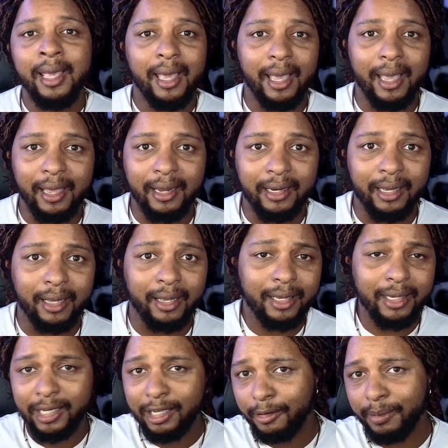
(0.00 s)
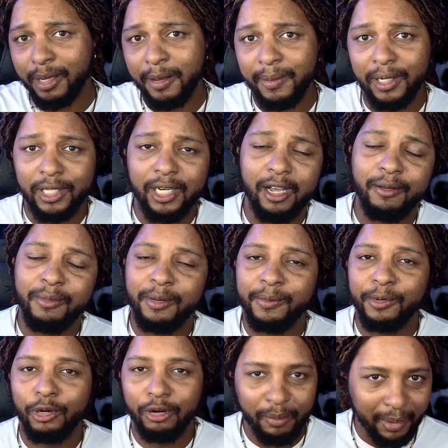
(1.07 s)
and uh, consider becoming a channel
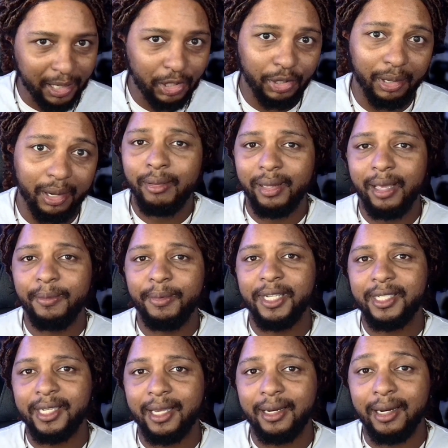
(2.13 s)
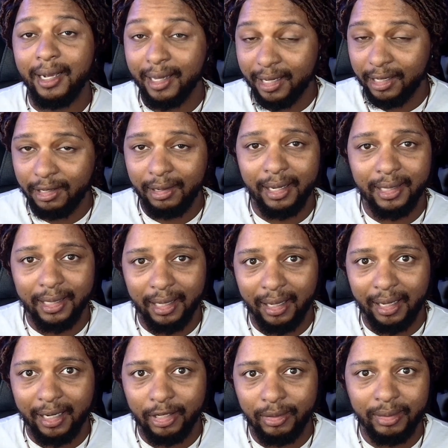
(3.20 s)
member or a patron. With that being said, I'll catch you guys in the
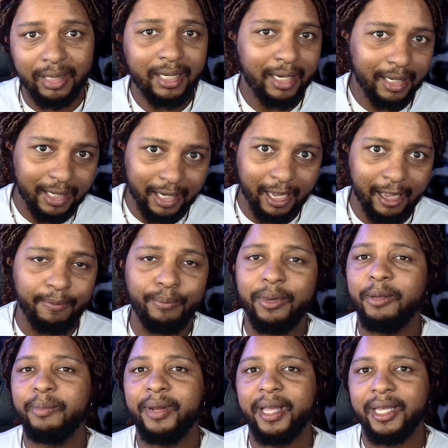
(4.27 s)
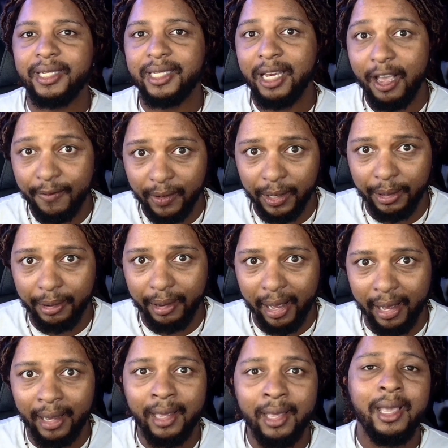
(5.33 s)
next one. Stay safe, be blessed, have
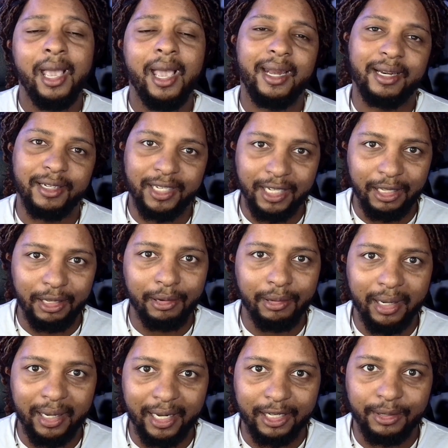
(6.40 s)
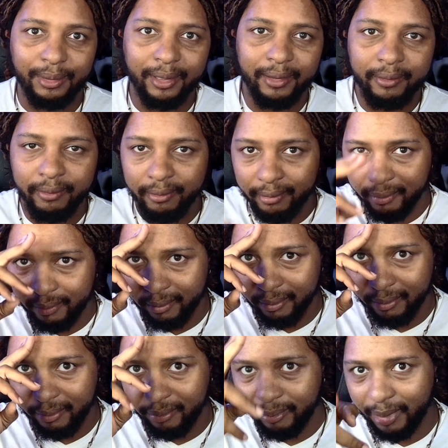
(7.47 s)
aloha. I'll see you on the next
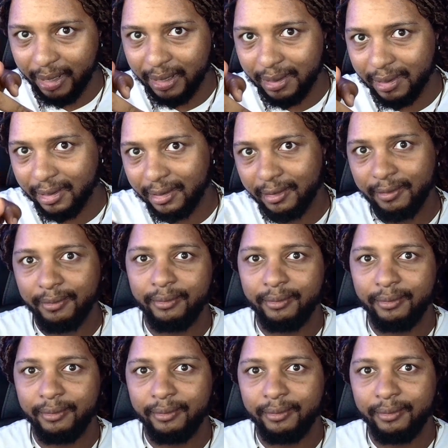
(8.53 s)
one. Peace.